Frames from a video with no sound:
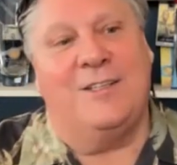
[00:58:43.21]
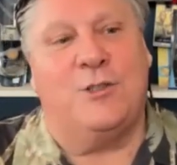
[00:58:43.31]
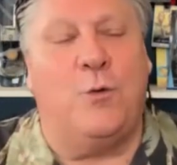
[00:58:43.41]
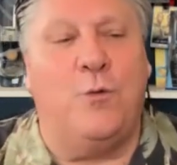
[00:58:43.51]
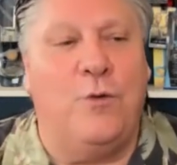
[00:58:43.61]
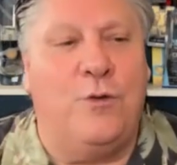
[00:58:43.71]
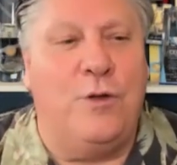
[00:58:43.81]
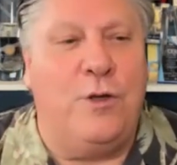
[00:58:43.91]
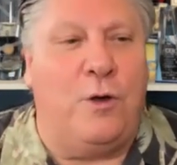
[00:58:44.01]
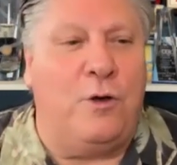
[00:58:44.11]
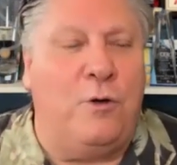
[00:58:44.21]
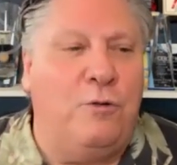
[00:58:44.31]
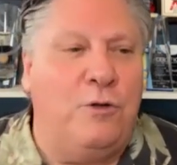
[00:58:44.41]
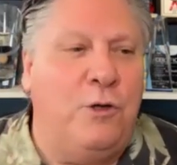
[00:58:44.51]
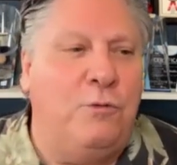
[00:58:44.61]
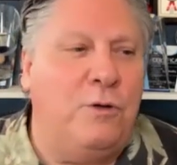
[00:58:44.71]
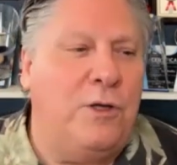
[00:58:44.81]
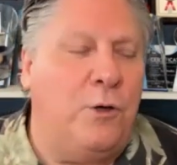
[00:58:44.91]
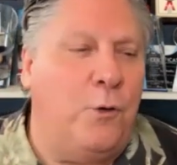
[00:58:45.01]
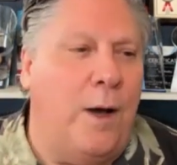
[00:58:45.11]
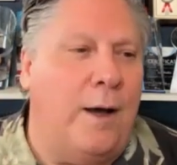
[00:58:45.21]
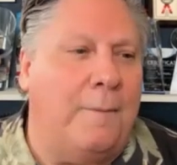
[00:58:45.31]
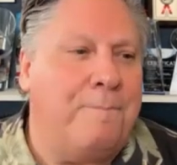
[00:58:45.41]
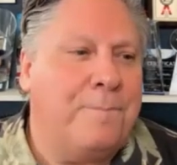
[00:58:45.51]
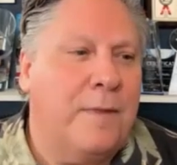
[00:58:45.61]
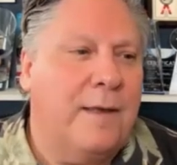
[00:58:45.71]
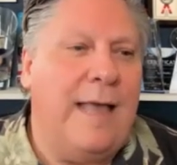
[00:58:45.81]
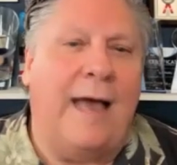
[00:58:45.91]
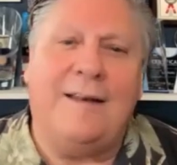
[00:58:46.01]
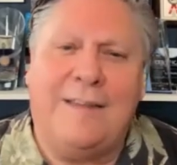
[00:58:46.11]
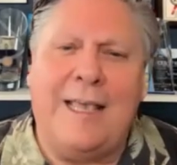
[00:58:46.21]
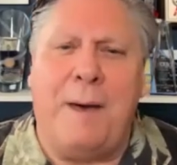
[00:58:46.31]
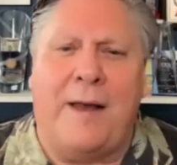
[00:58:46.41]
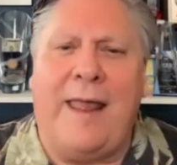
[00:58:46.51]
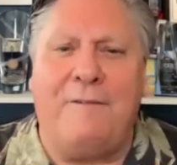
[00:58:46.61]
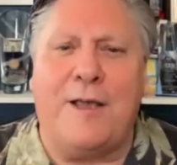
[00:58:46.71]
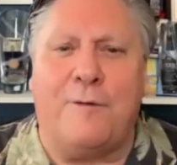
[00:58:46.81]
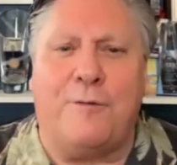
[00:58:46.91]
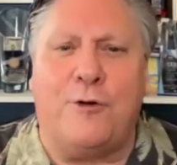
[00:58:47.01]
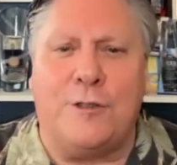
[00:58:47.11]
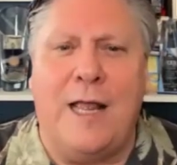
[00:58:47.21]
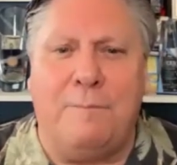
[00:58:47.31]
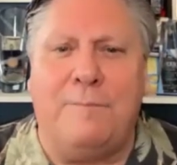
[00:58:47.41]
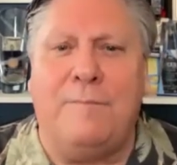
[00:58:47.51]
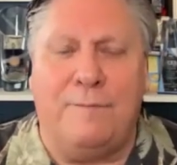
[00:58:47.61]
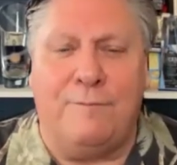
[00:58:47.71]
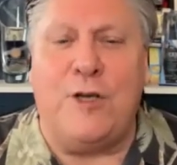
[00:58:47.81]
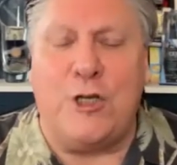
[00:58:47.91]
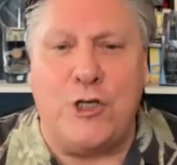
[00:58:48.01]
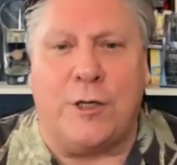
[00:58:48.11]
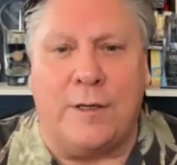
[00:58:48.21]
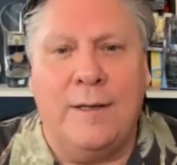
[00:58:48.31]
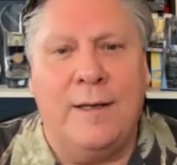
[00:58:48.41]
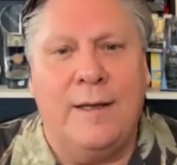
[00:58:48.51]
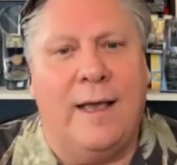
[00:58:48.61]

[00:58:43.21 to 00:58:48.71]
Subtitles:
so and think about having a first name Vision,